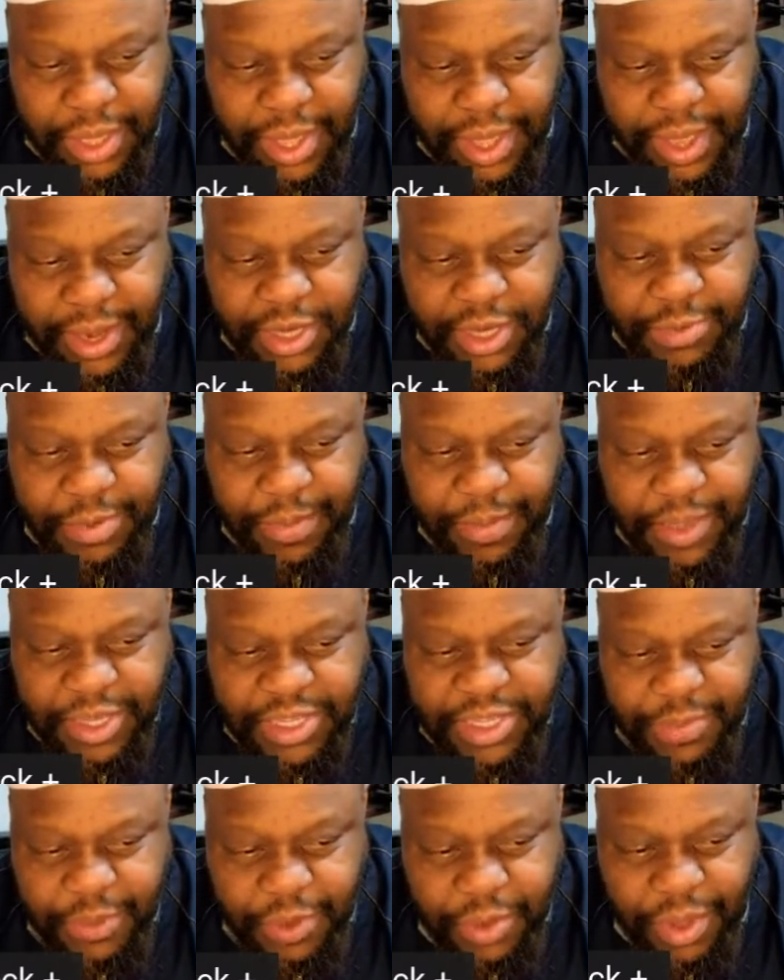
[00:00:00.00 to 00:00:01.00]
and it's
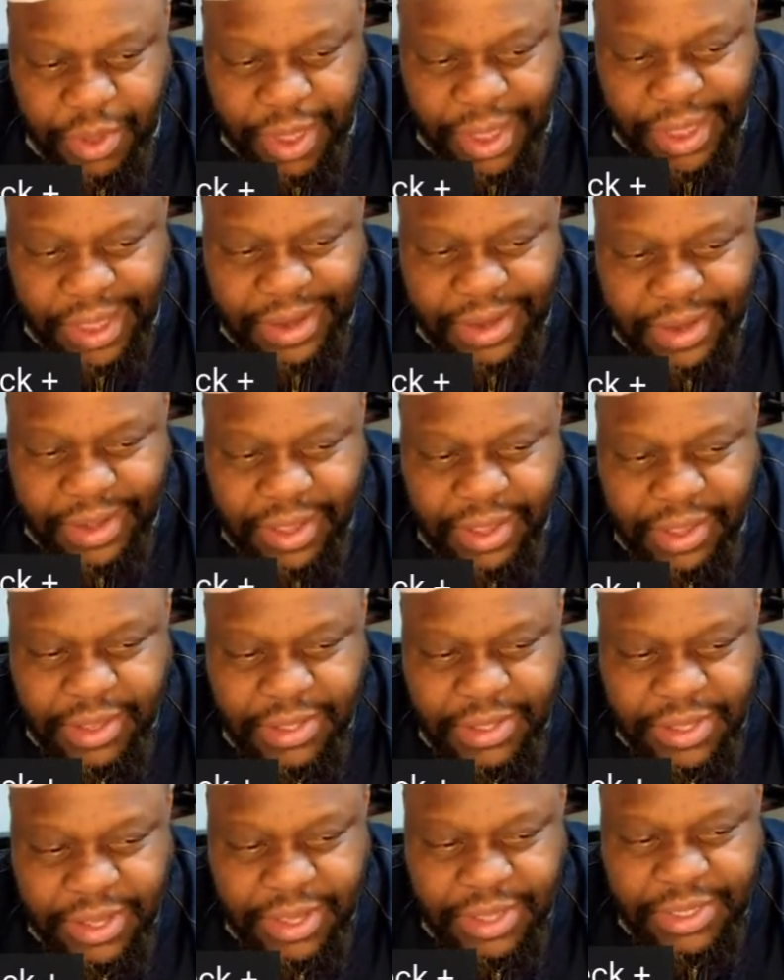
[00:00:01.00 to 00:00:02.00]
permissible an
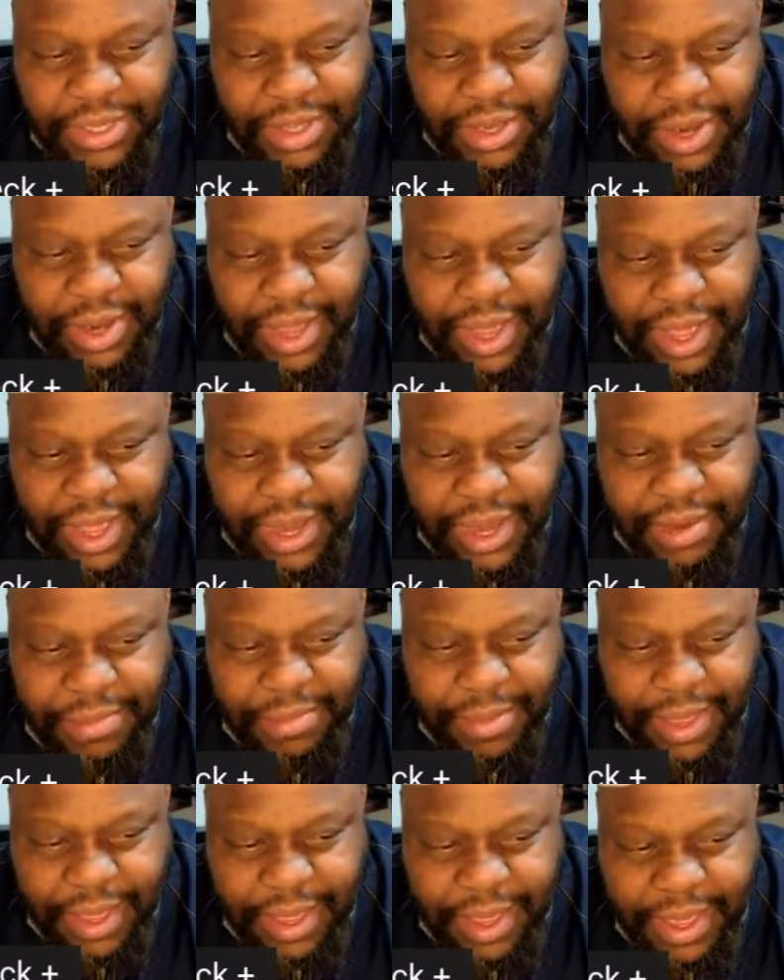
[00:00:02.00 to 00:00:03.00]
yaqtasira ala
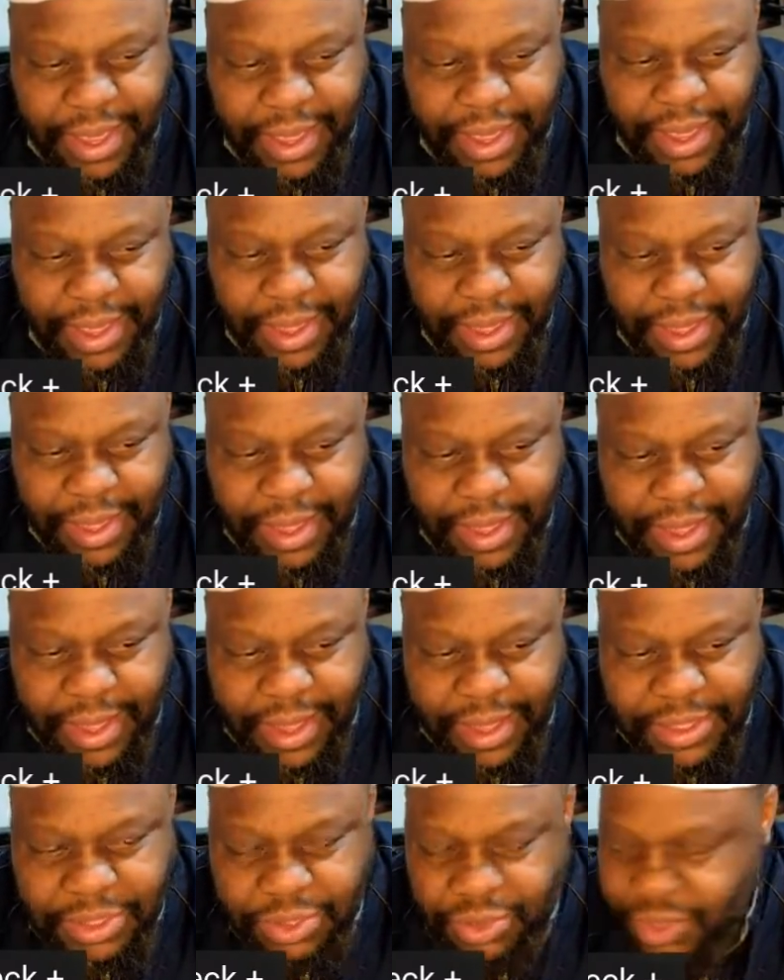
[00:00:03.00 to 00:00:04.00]
al-ma,
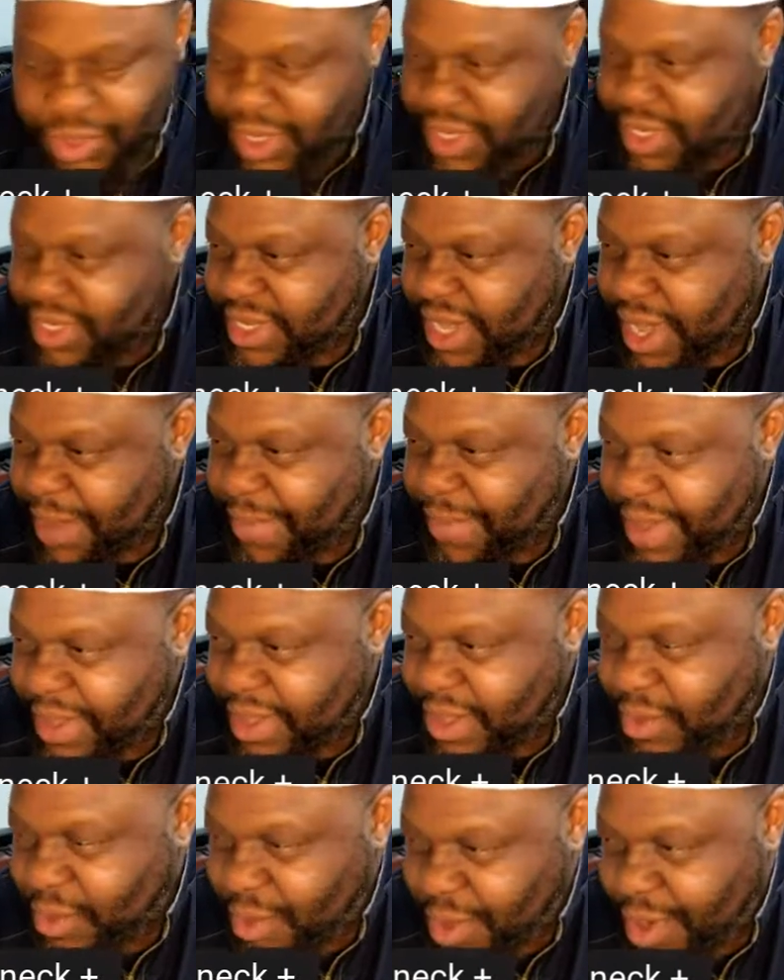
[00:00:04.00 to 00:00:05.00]
to just stop
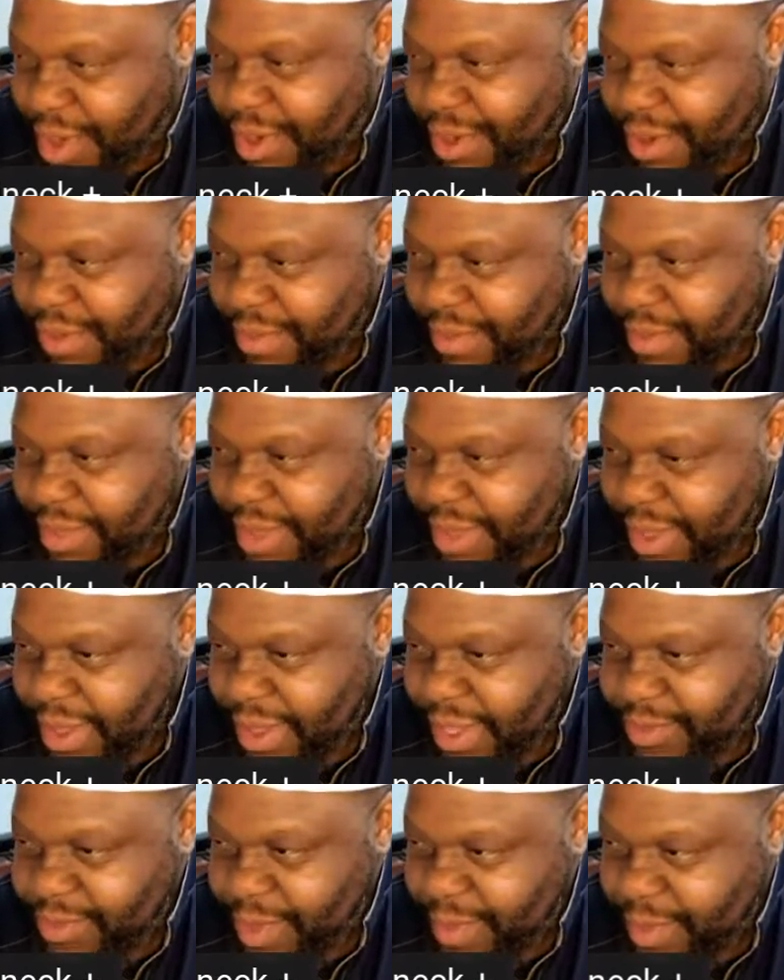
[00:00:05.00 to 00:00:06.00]
at the water.
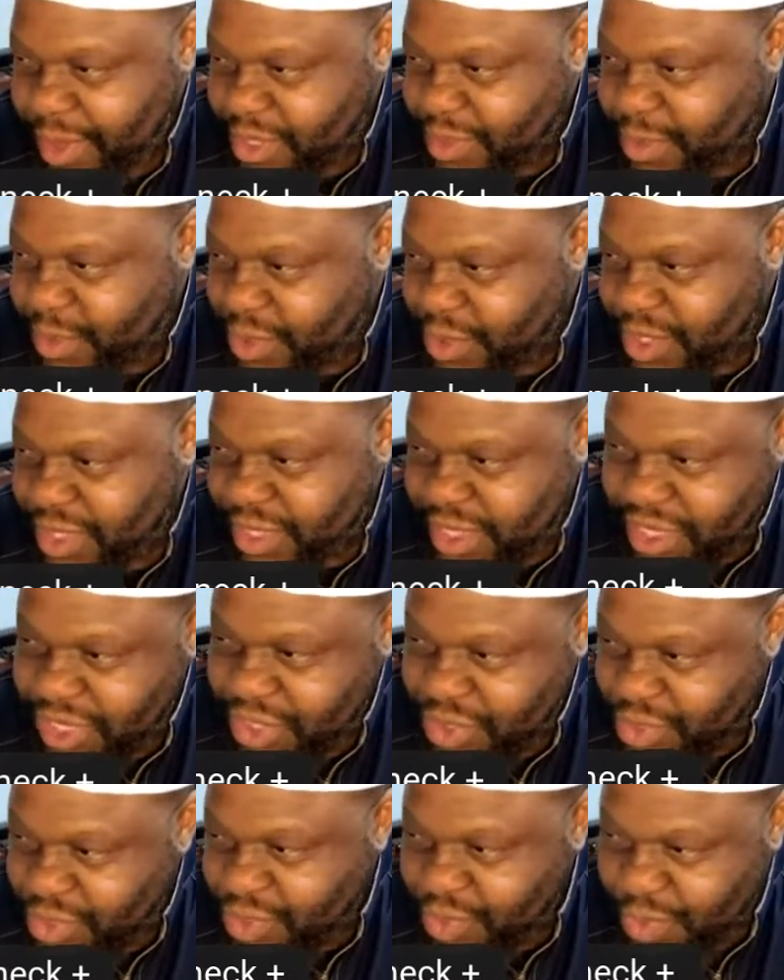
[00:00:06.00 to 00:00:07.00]
It's permissible to
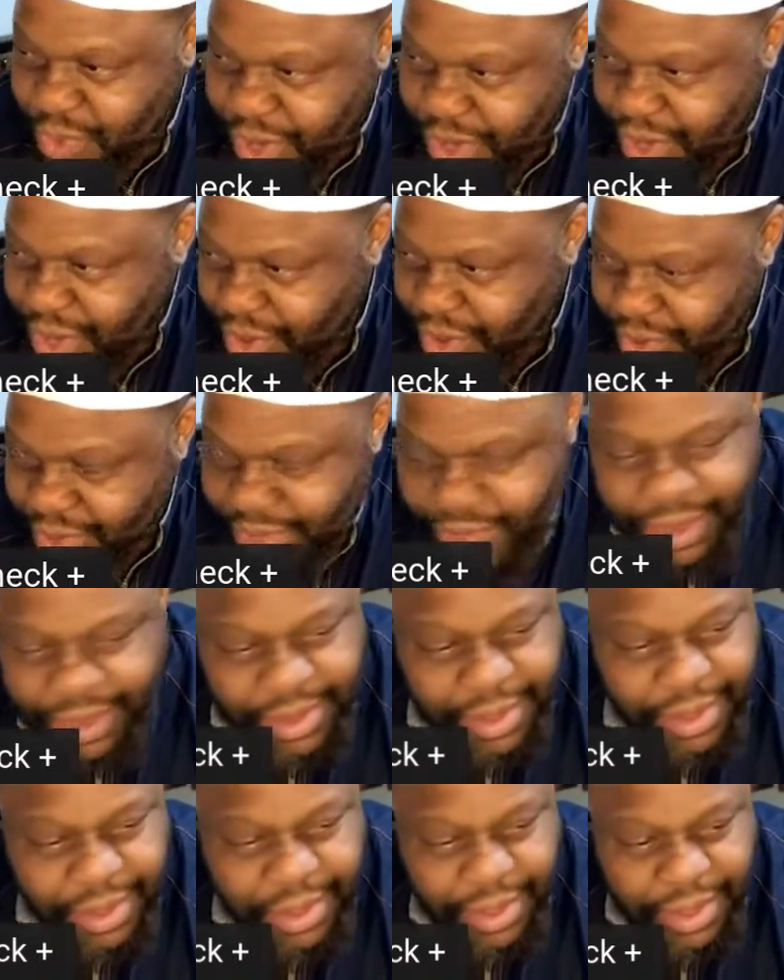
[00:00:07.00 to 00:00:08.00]
just use water only.
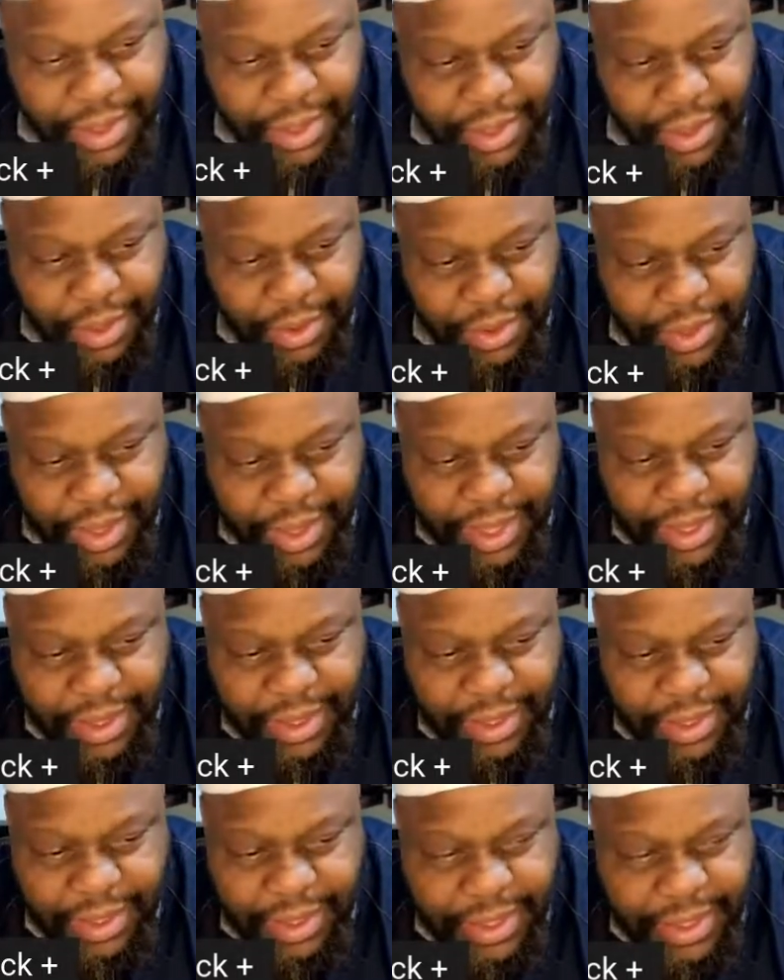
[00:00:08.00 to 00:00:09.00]
Okay?
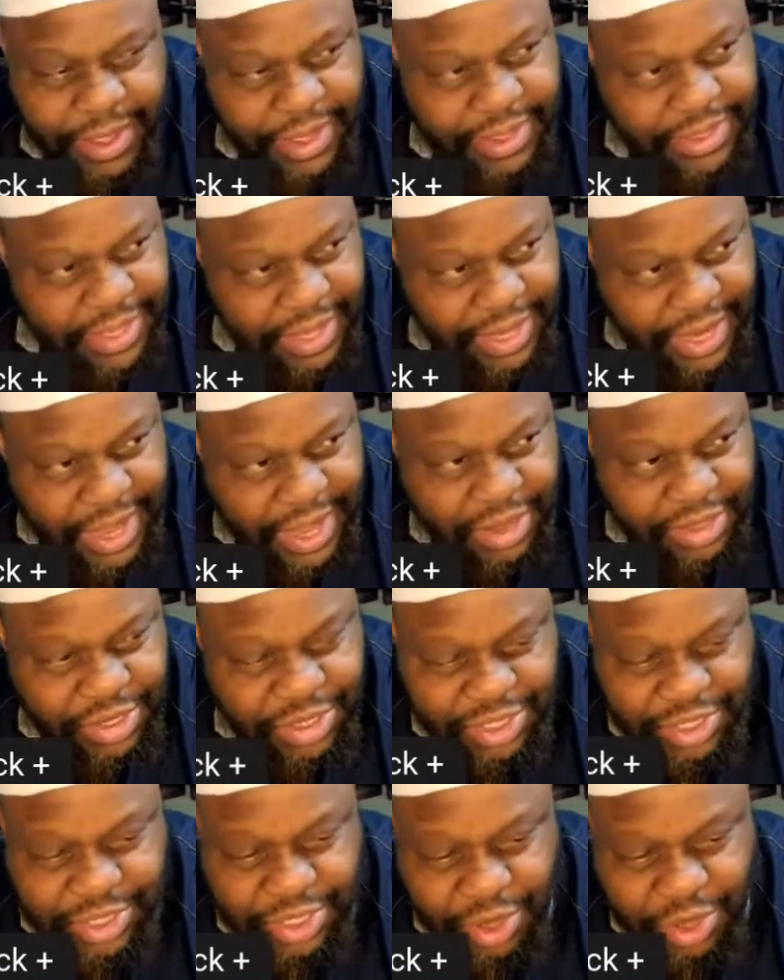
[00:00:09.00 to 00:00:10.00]
It's allowed
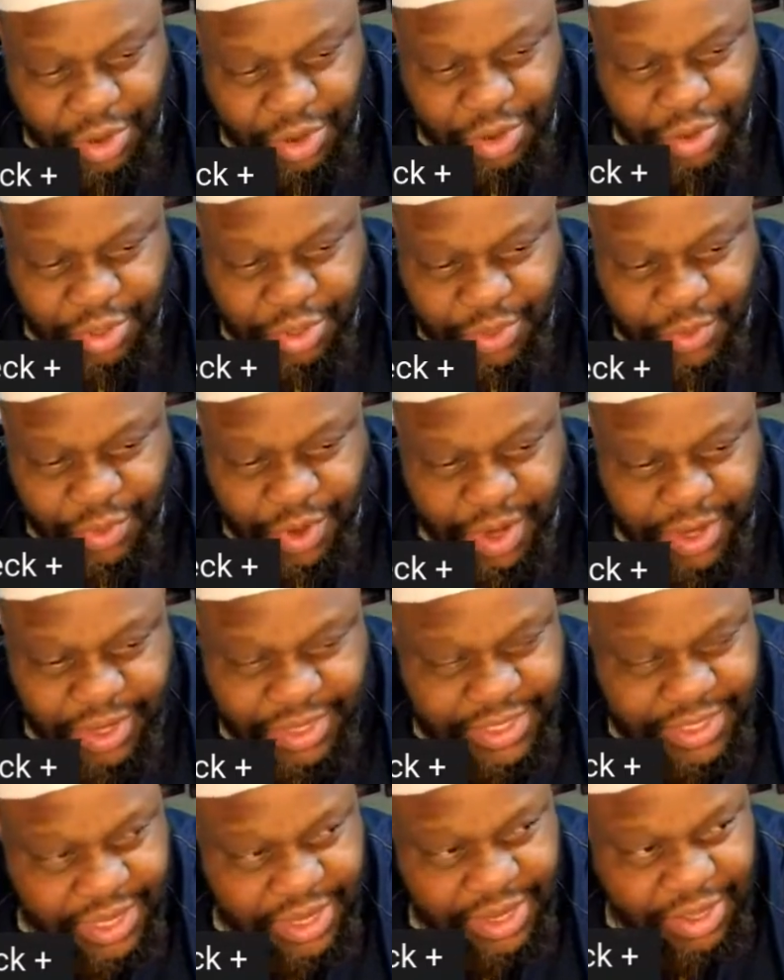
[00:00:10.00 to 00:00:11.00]
to just only use water
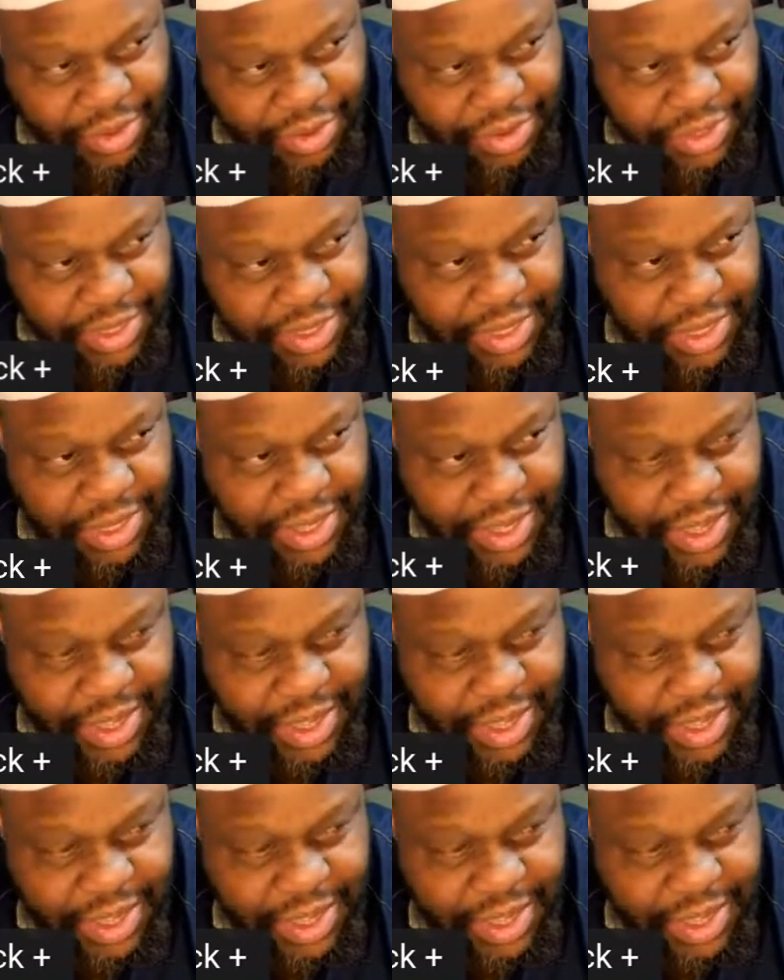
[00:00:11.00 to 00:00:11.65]
instead of using